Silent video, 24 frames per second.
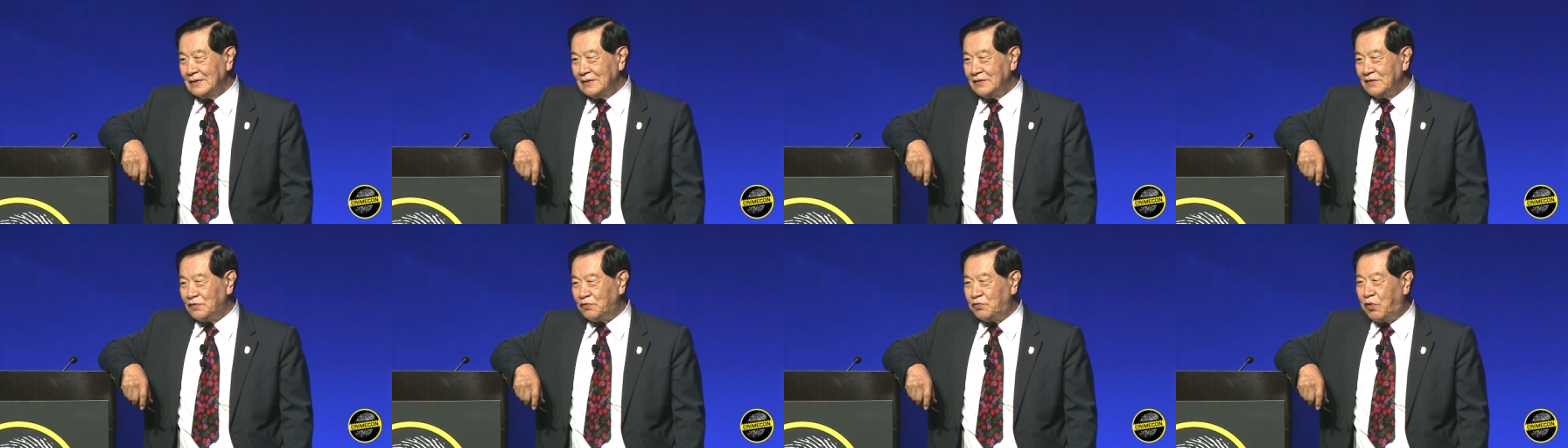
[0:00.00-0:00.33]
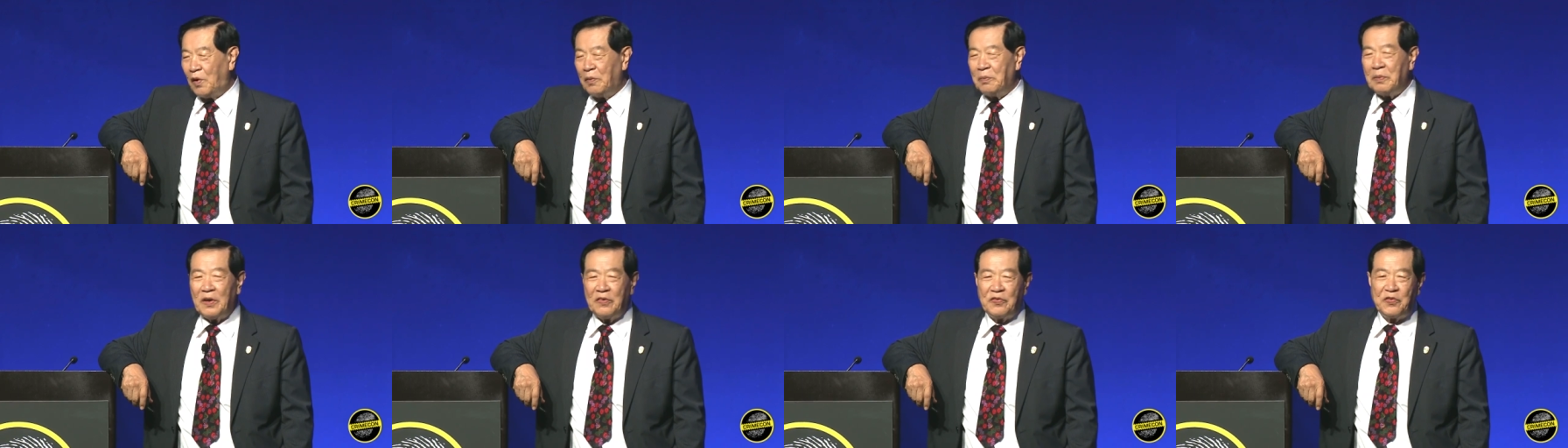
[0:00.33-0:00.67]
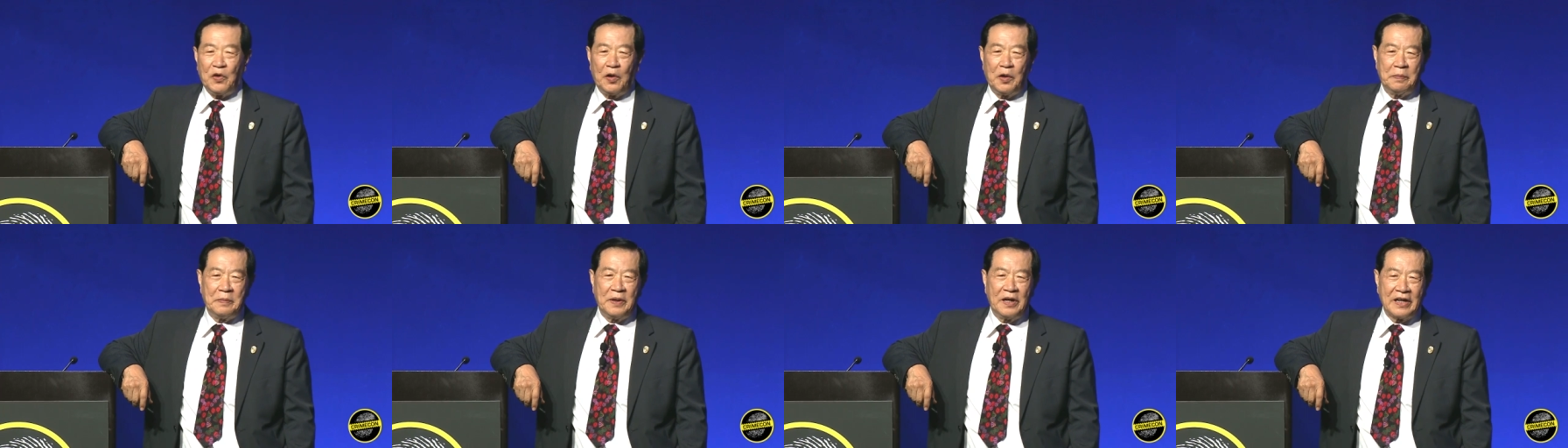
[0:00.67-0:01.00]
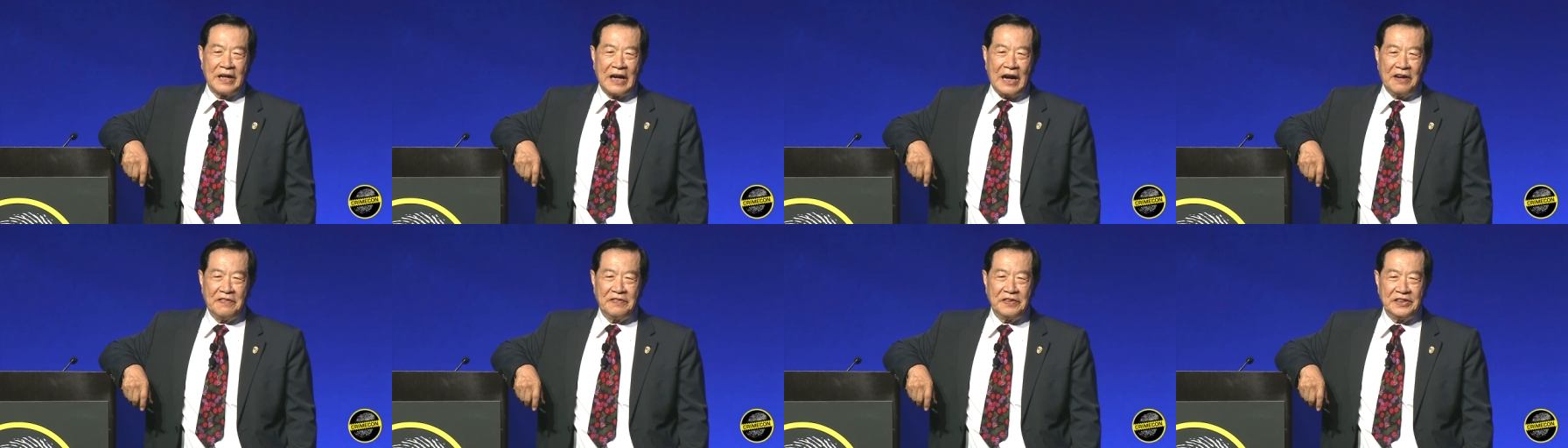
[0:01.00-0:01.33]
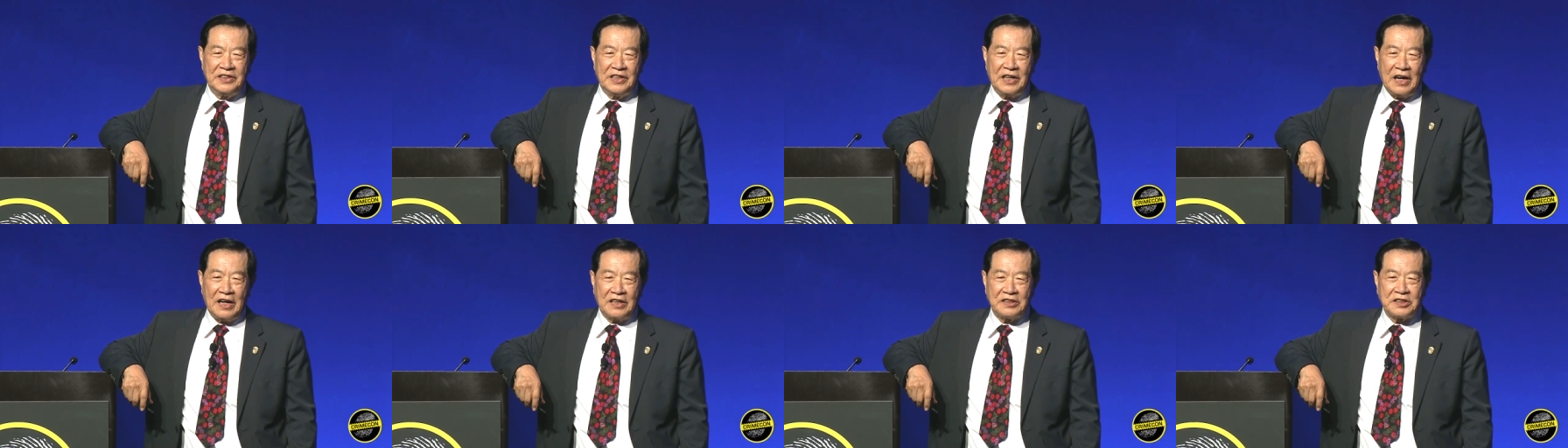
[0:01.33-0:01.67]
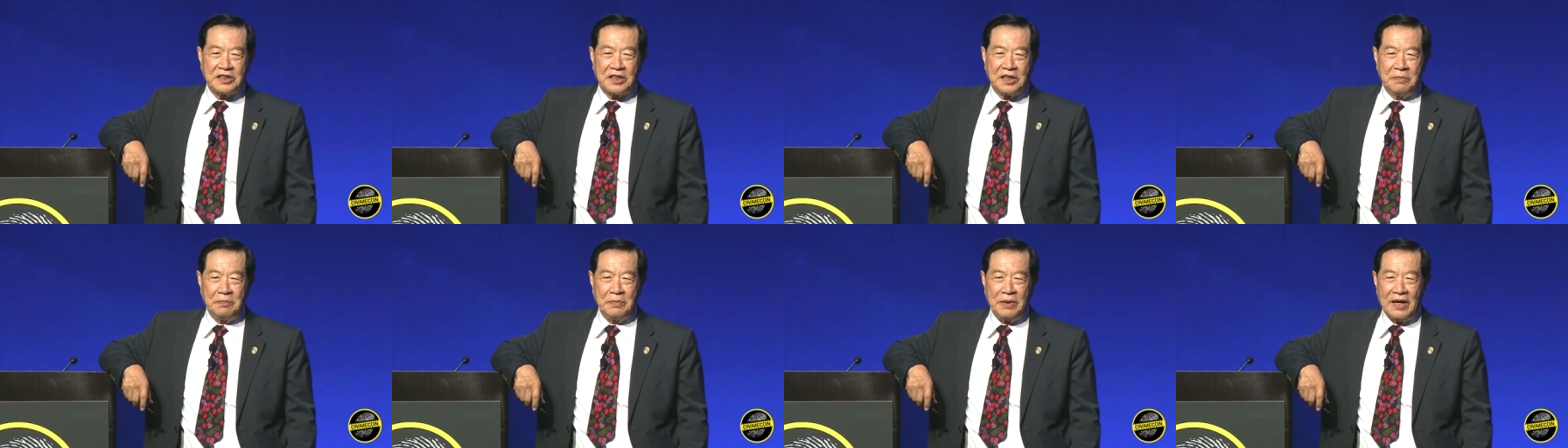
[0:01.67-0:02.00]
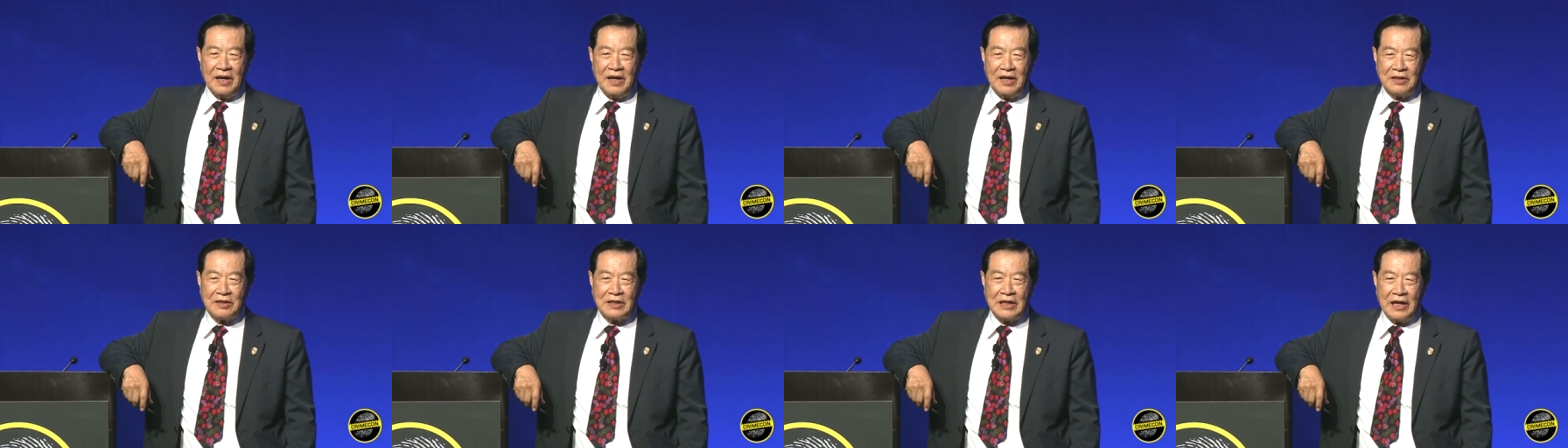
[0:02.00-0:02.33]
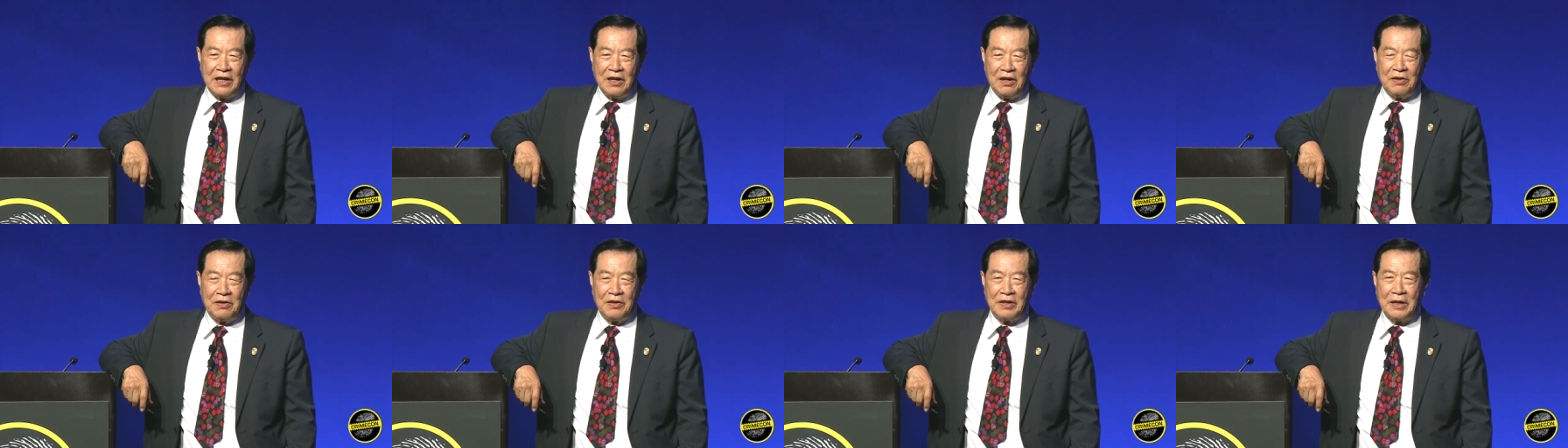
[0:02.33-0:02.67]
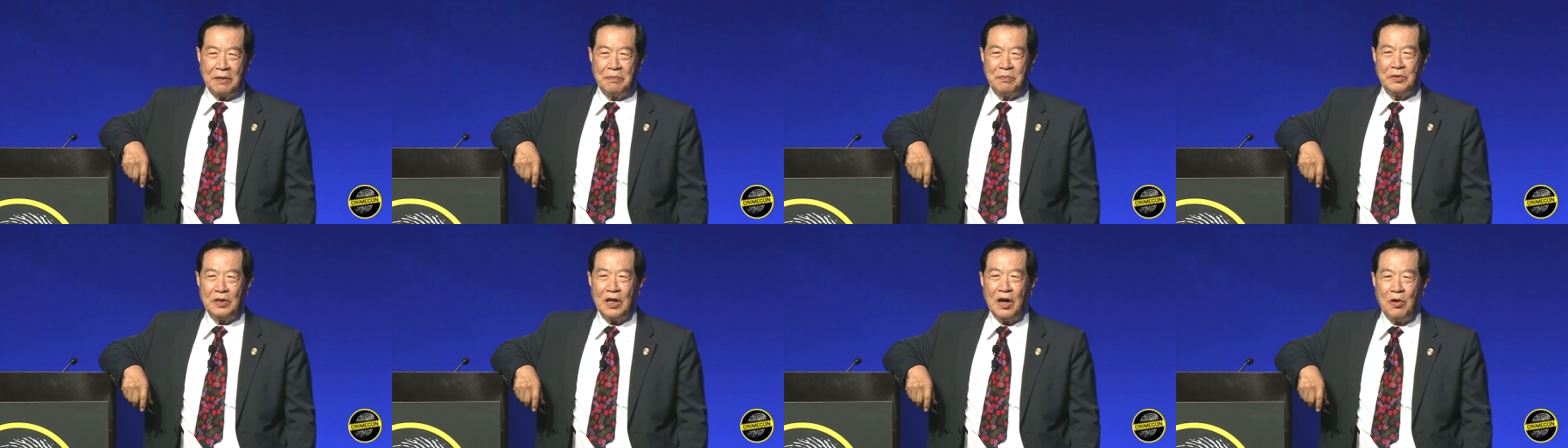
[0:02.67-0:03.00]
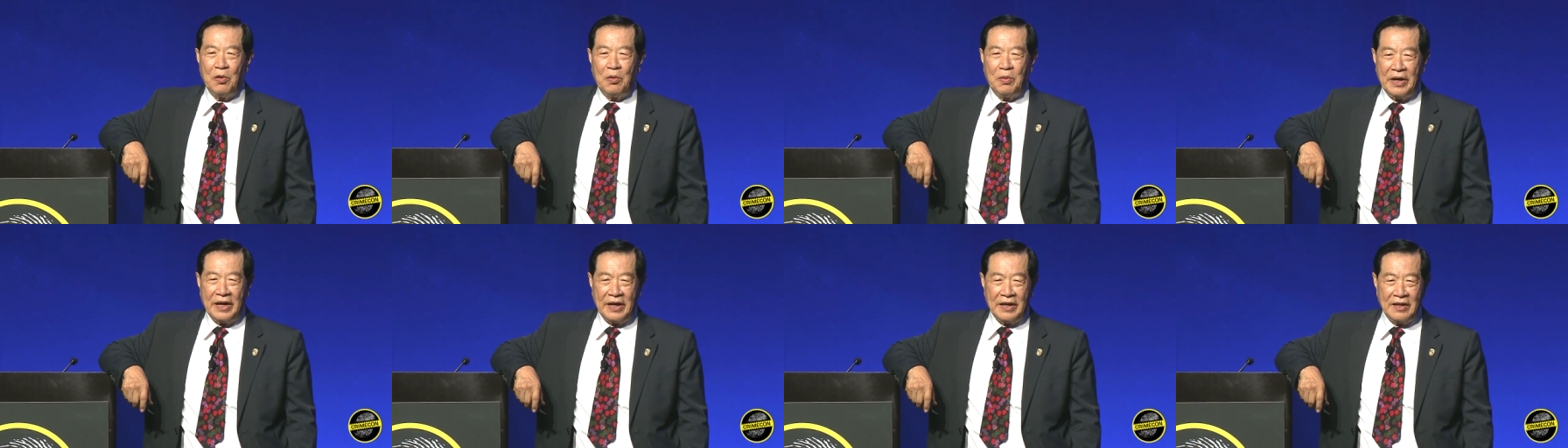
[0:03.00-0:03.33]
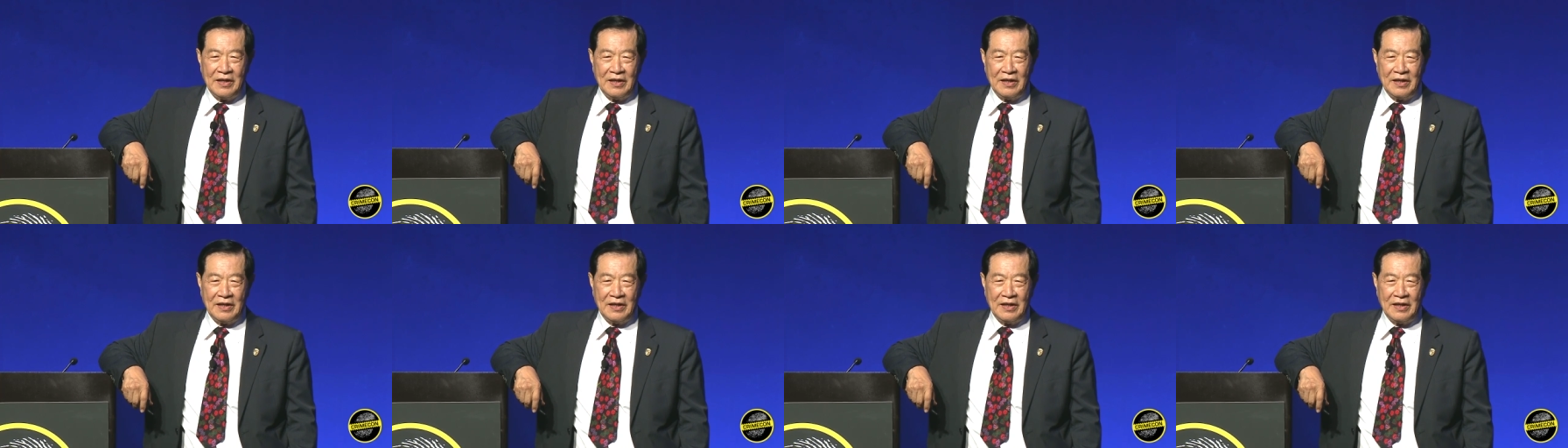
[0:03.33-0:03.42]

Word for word: Former, former governor asked me, I tell him, no way.